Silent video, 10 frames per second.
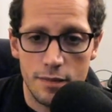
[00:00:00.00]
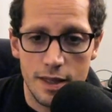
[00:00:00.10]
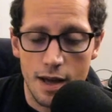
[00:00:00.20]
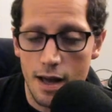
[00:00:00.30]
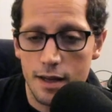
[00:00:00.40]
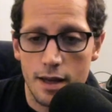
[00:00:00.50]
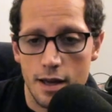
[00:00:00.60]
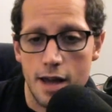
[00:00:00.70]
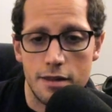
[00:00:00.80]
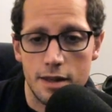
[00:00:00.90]

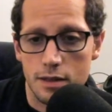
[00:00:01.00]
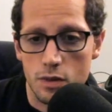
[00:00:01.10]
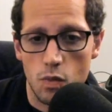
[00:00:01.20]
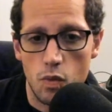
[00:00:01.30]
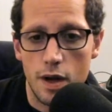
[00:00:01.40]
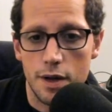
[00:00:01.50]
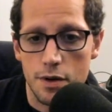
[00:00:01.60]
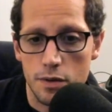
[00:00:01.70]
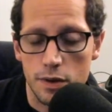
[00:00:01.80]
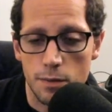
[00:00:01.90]
Gaga, I think, is the one
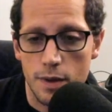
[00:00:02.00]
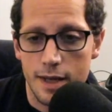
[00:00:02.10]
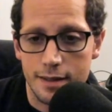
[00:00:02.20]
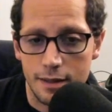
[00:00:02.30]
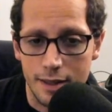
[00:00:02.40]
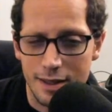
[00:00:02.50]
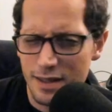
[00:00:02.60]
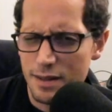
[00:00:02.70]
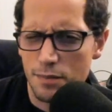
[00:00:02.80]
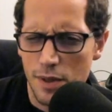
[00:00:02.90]
who surprisingly
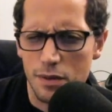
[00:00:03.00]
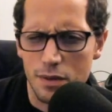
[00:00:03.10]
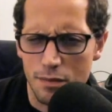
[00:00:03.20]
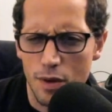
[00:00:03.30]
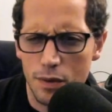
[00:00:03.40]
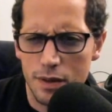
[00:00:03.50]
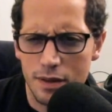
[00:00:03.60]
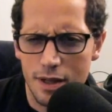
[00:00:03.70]
disappears the most